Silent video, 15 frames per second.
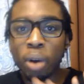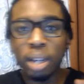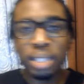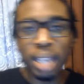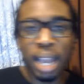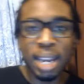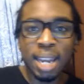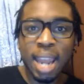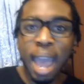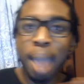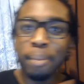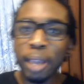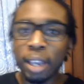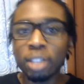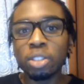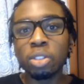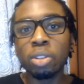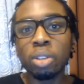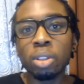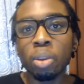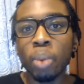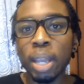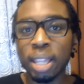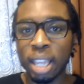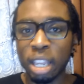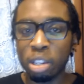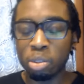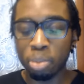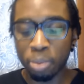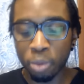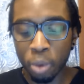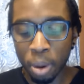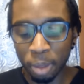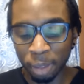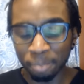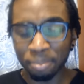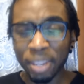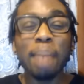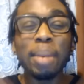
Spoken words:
more dynamic to the way that he's performing.